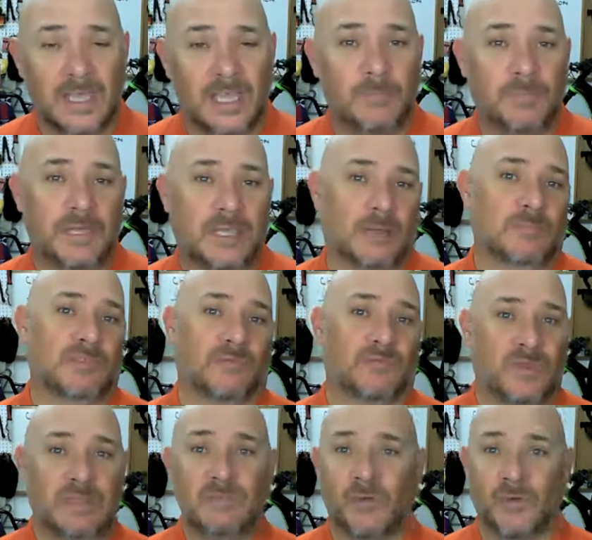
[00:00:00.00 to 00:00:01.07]
it becomes a
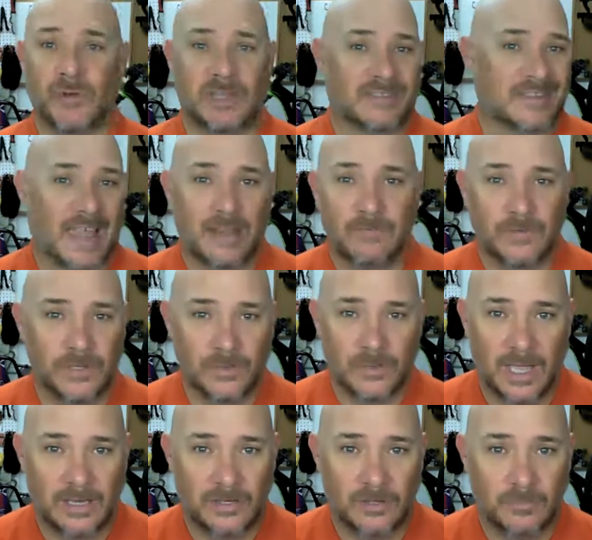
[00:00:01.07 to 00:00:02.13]
fever inside of you
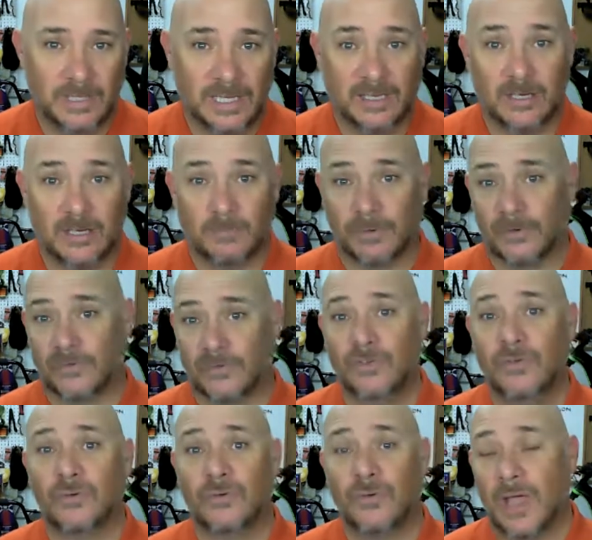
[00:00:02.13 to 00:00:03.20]
and you begin to
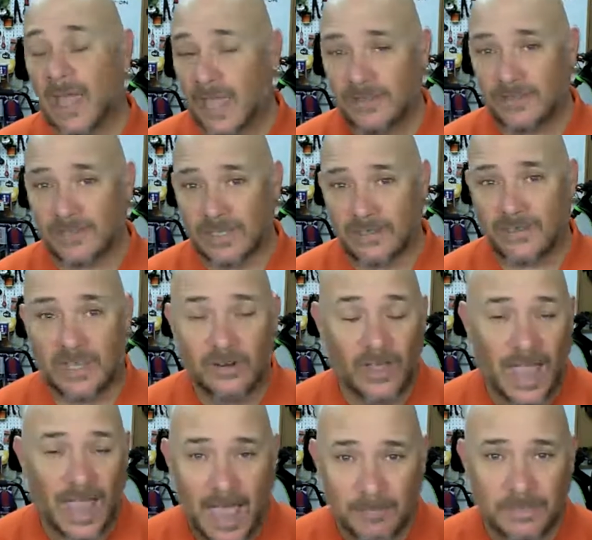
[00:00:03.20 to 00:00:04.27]
pursue excellence. It'll
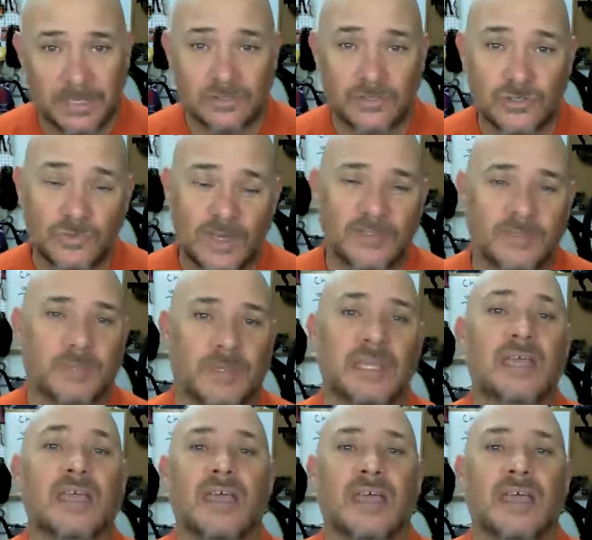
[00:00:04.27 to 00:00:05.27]
happen. Trust me.